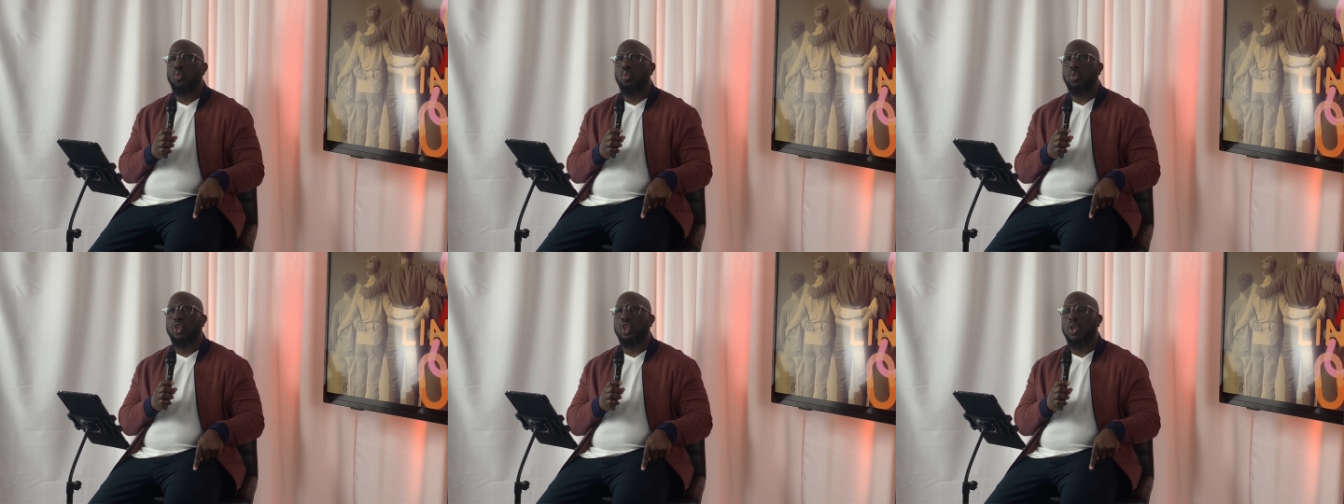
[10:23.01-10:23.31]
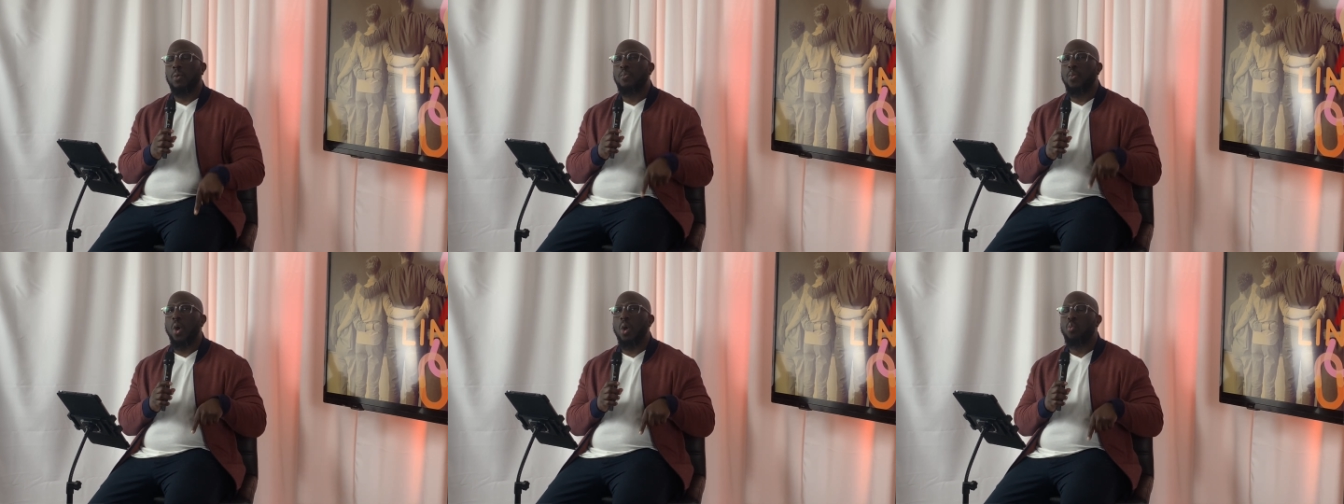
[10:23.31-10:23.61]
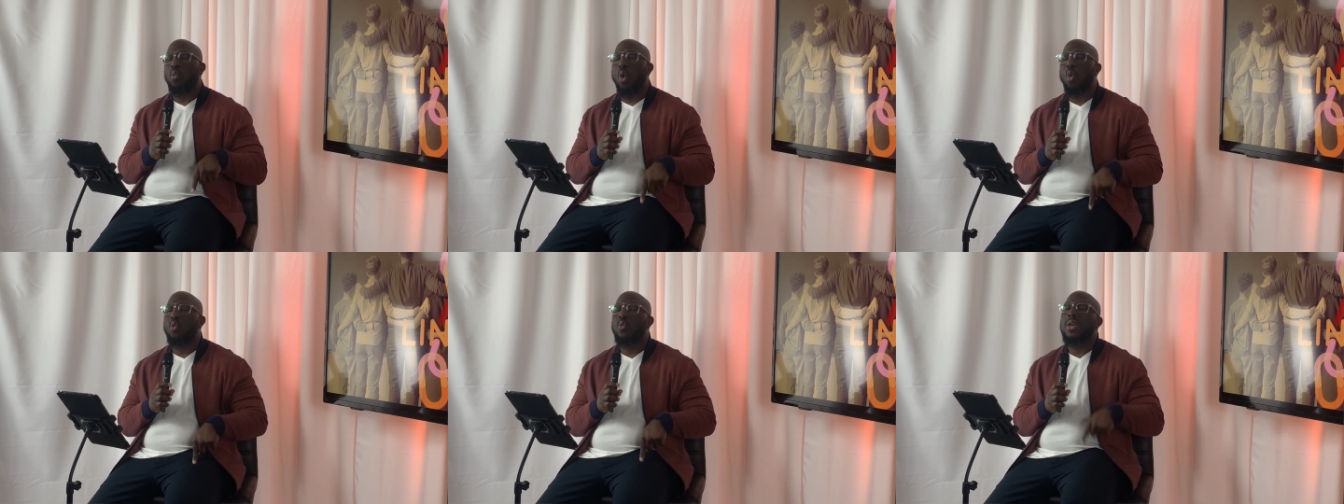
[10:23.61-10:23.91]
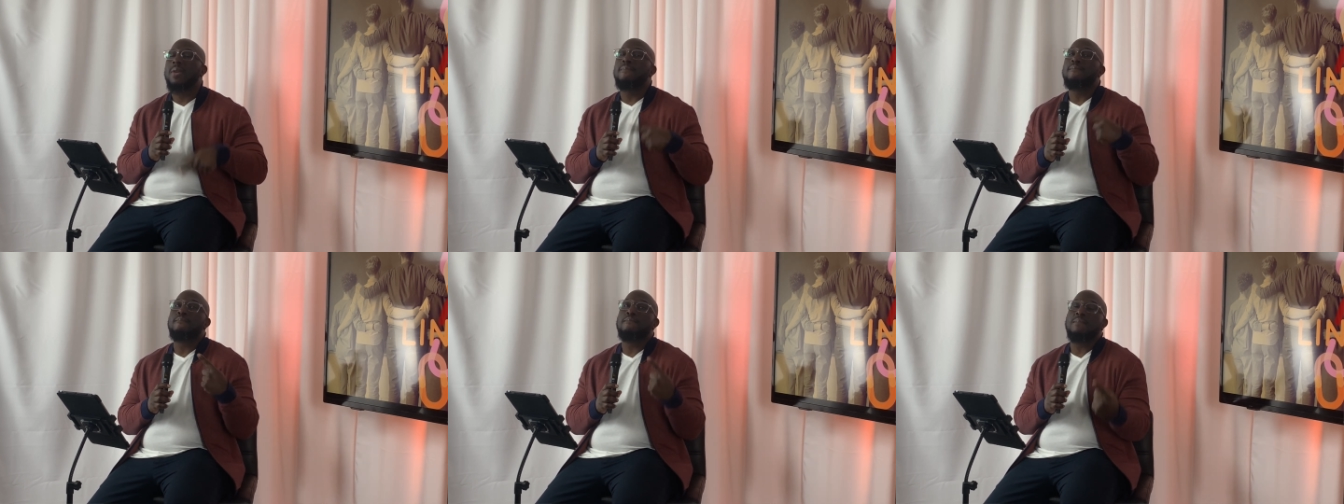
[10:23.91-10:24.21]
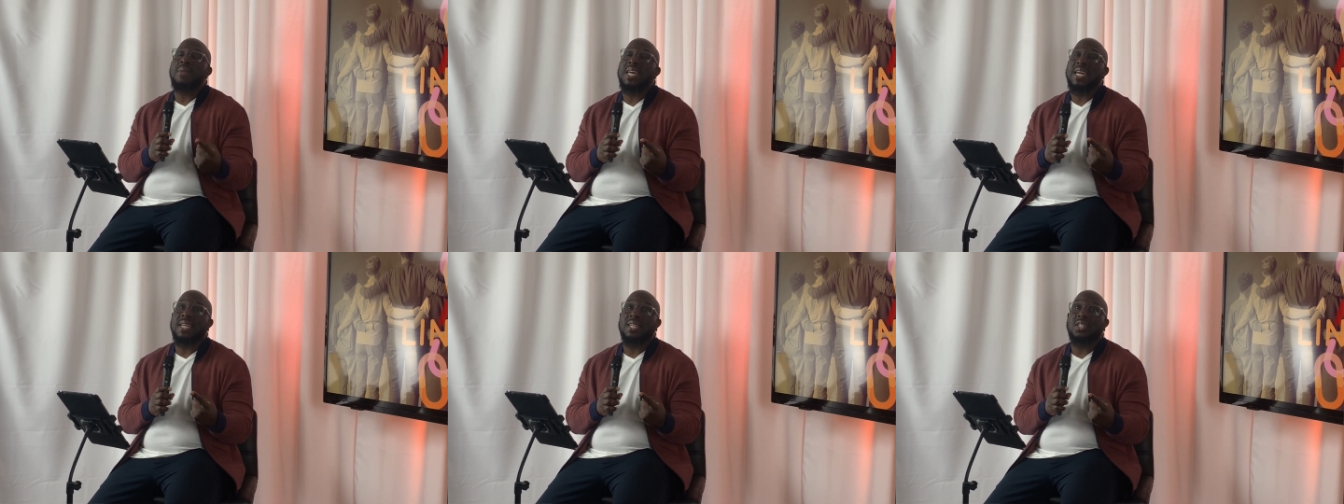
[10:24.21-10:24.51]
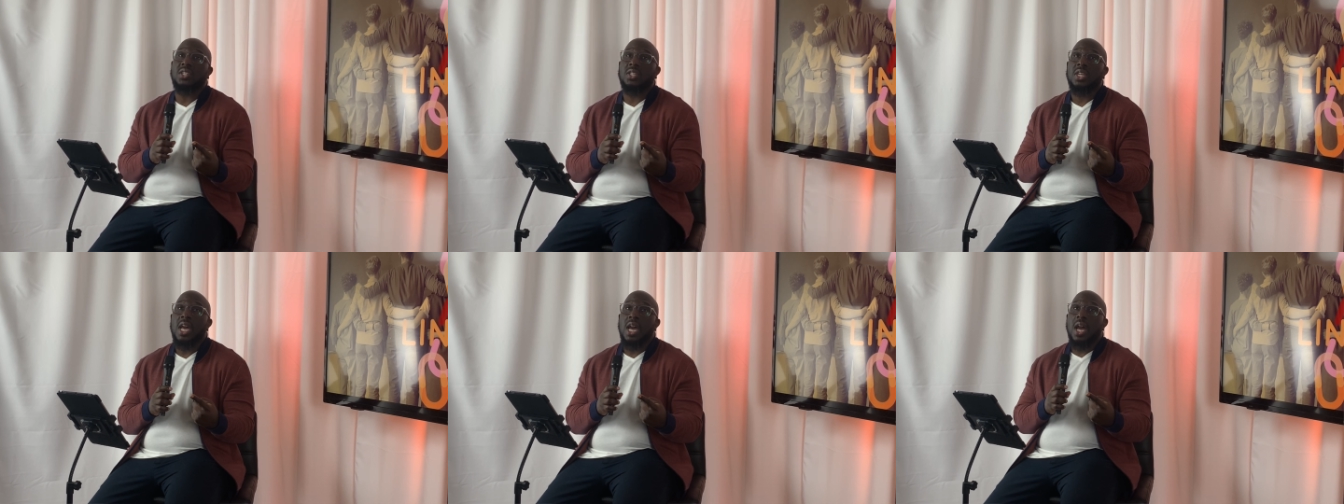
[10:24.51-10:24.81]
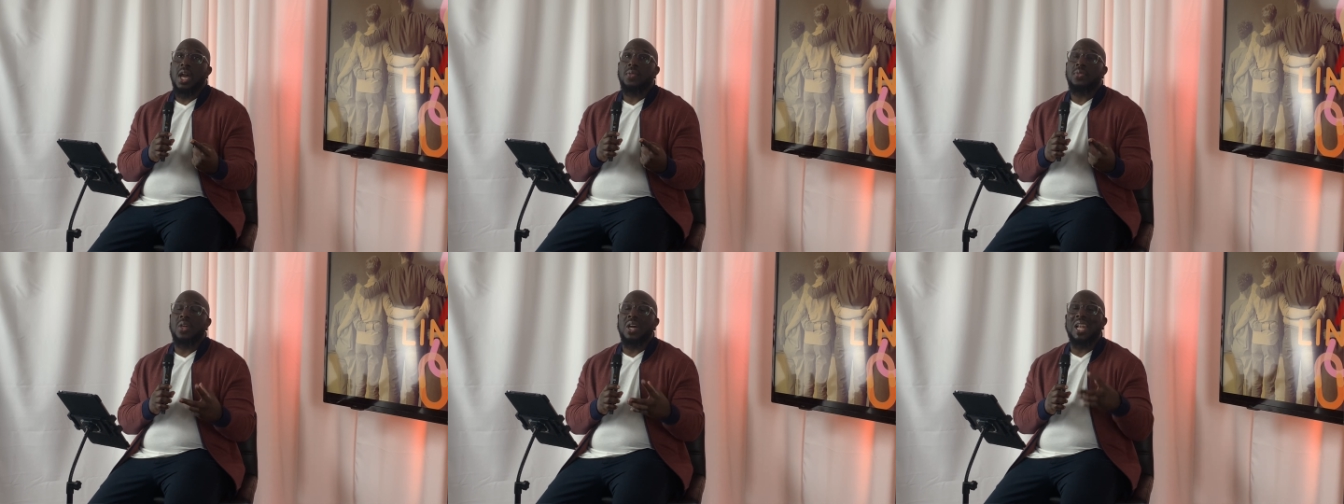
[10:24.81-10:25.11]
to the point where we miss
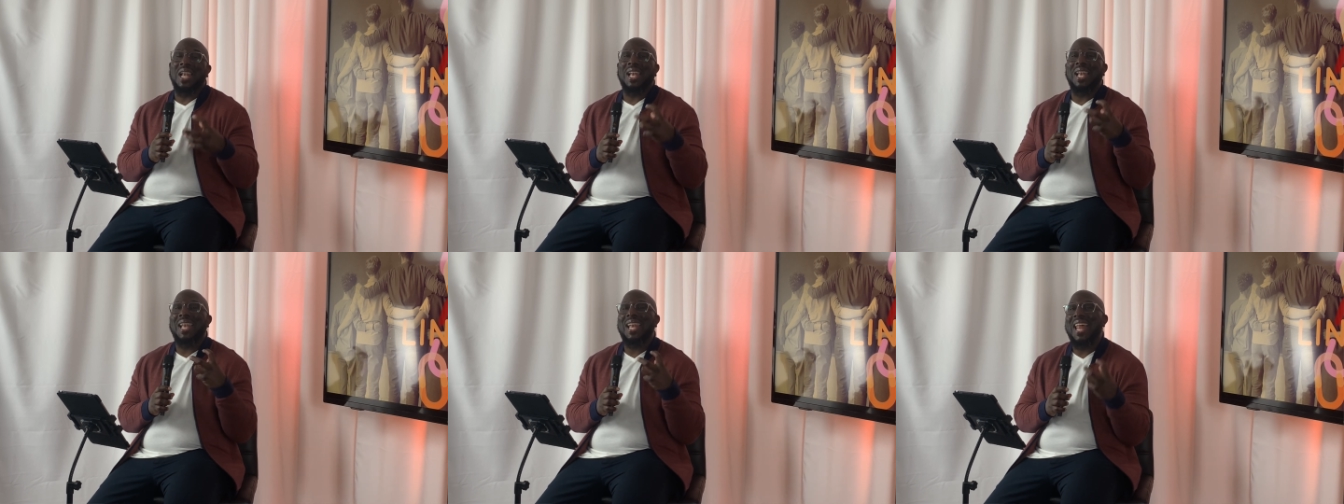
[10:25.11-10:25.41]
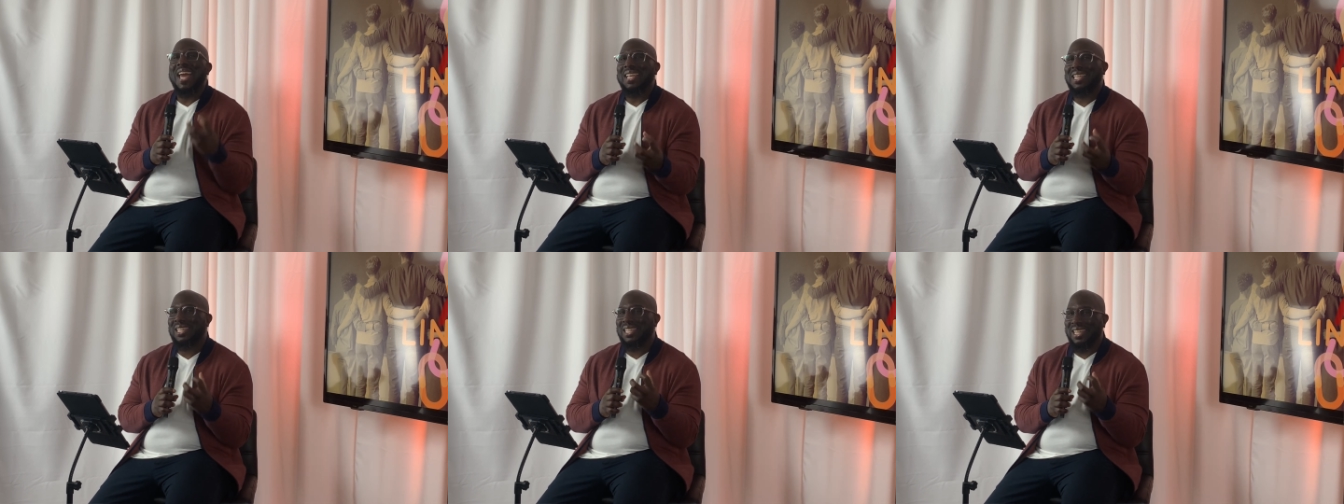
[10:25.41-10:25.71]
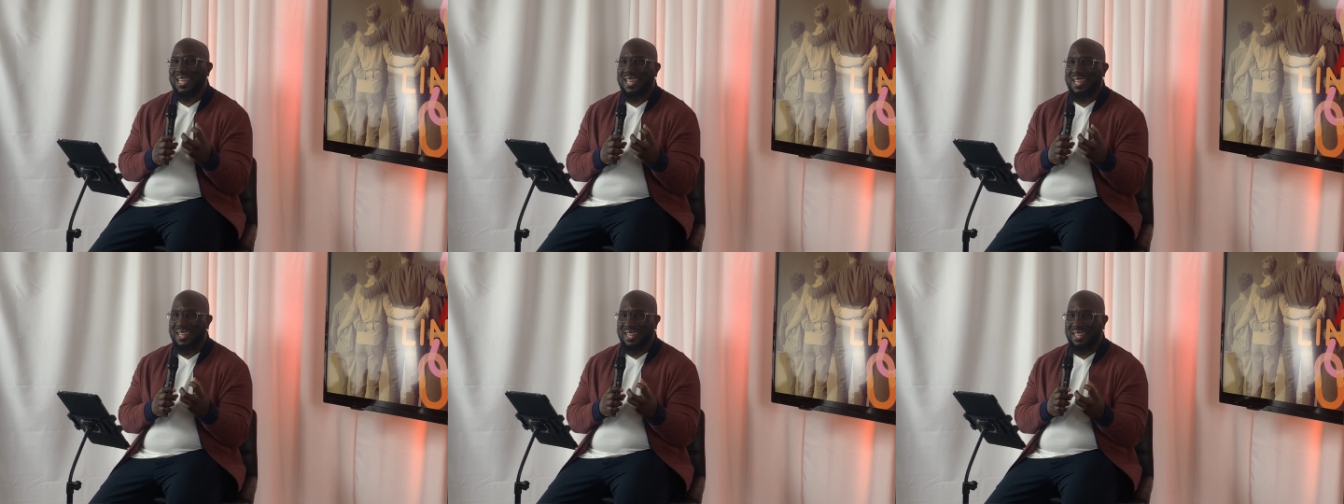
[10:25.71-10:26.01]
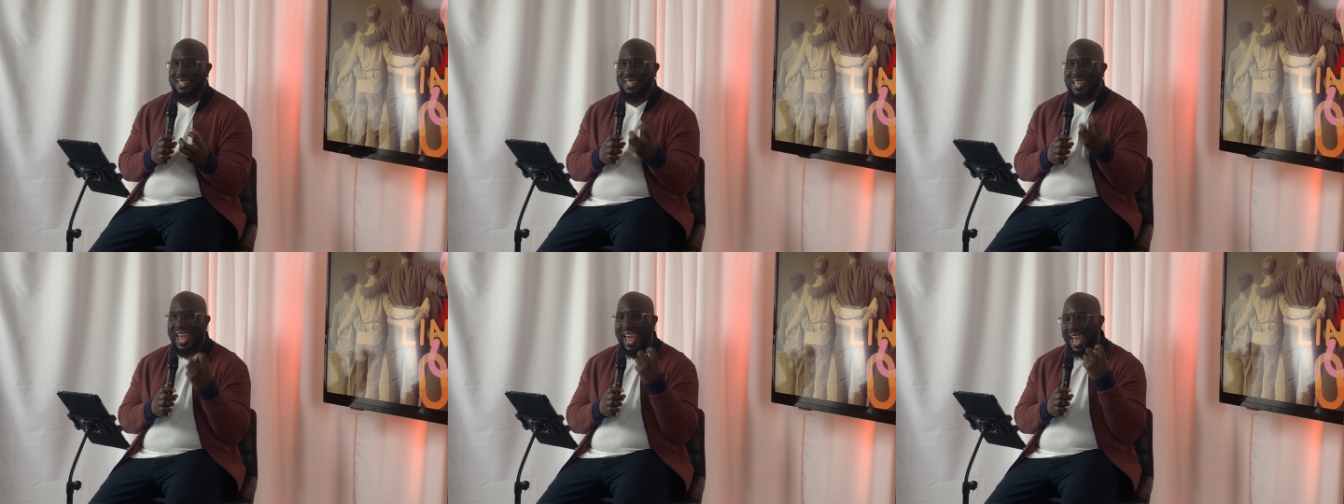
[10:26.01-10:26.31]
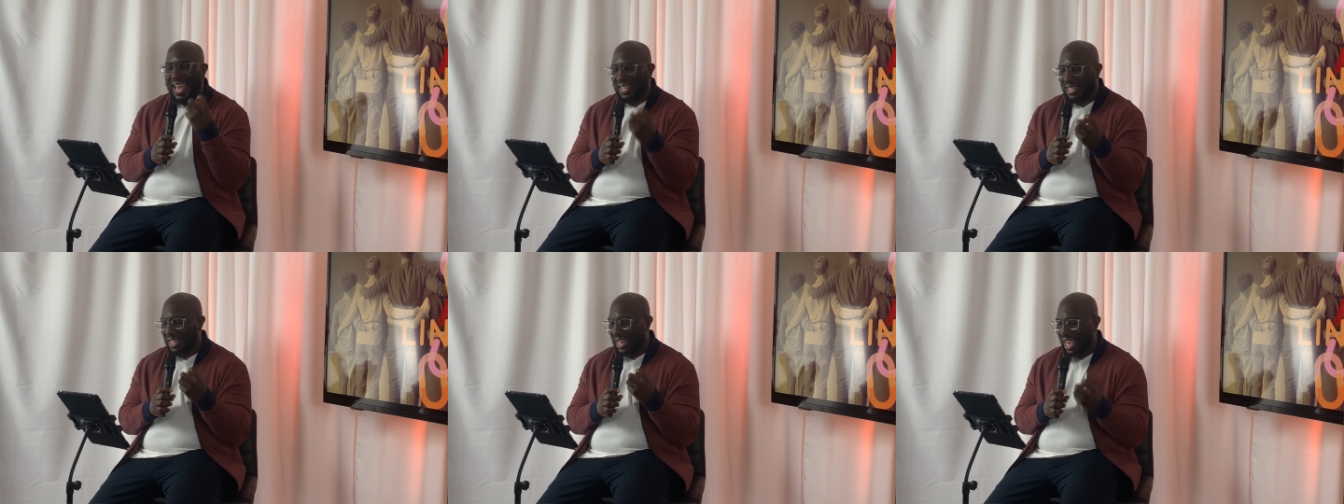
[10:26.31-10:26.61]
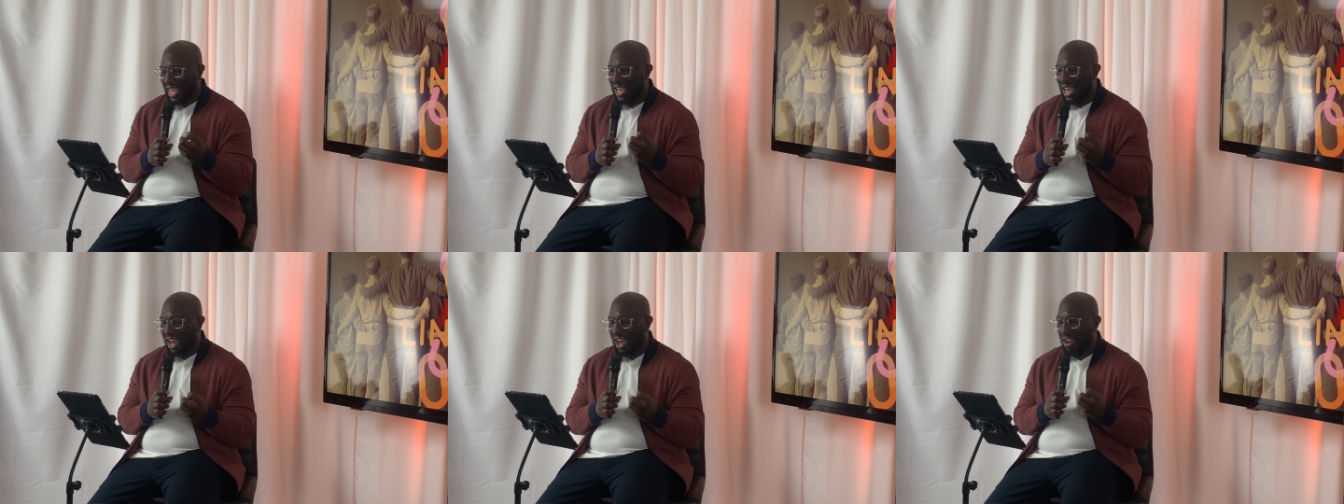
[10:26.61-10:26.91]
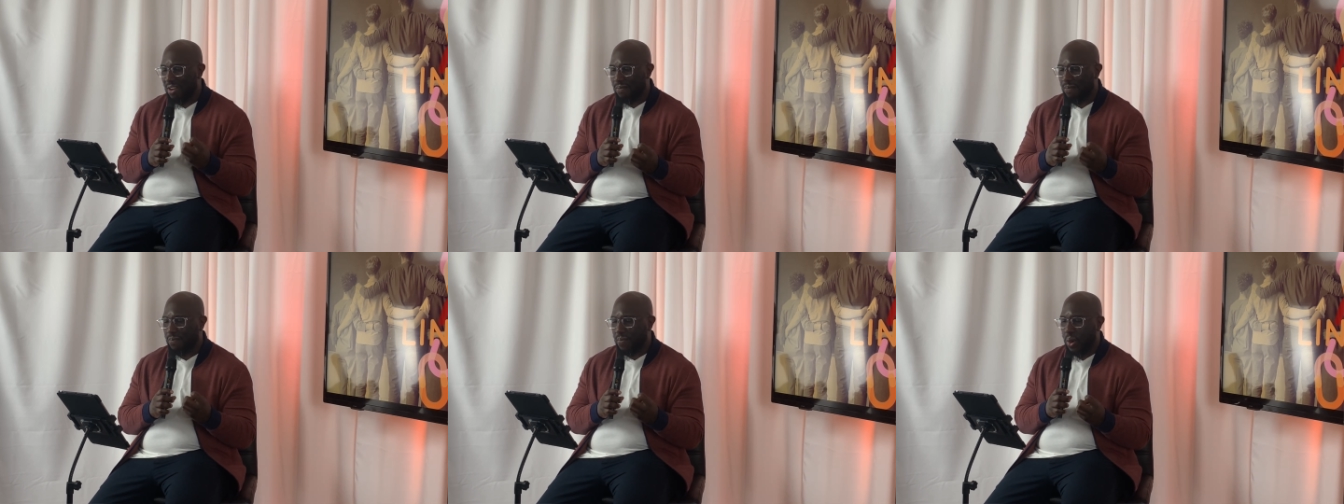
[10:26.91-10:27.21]
the lessons as they
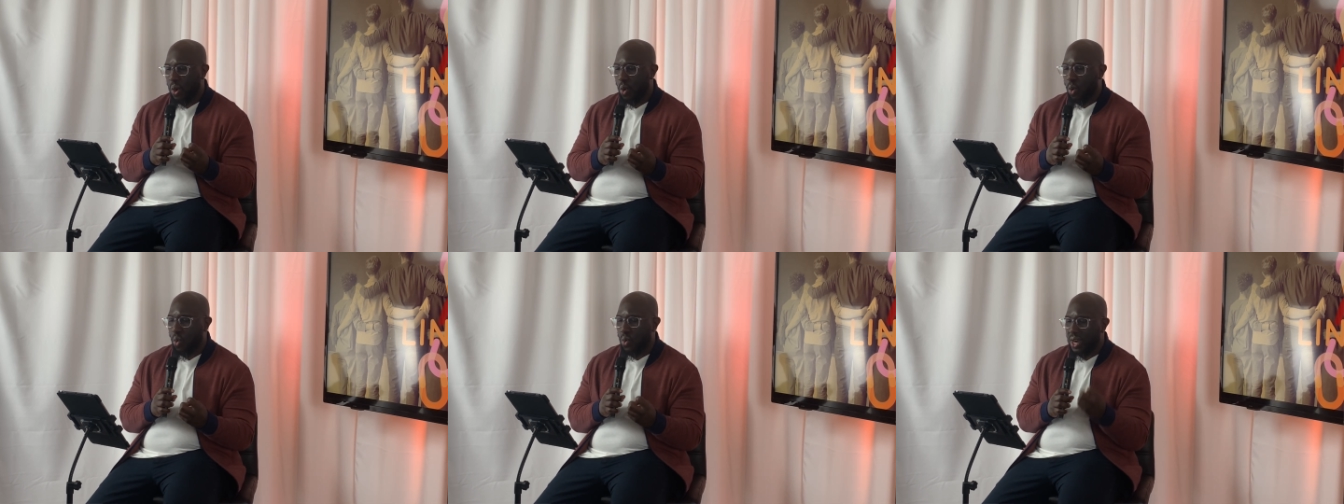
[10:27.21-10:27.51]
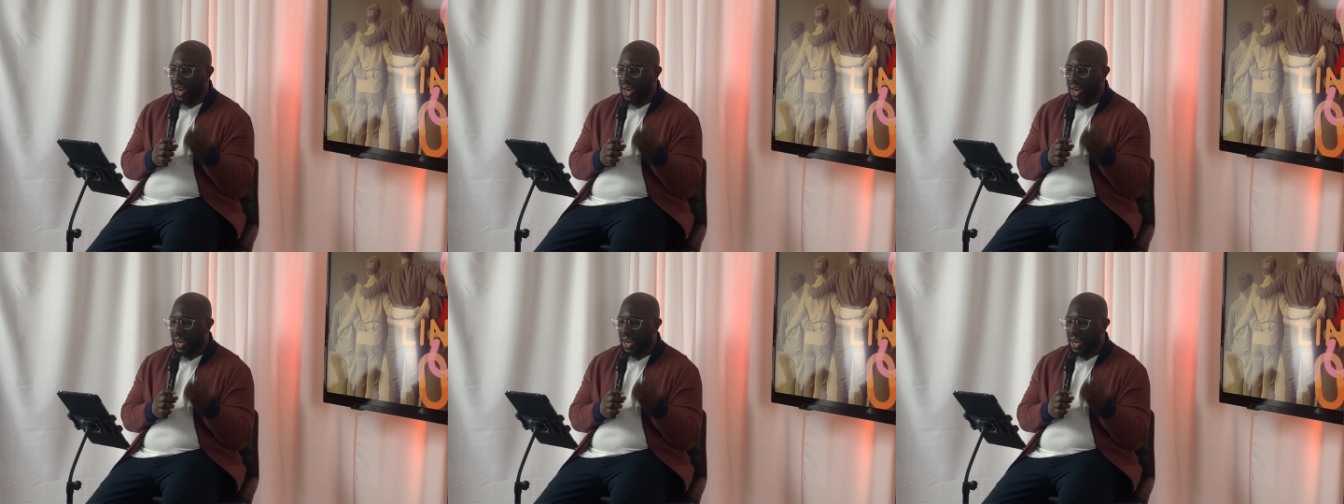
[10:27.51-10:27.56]
unfold.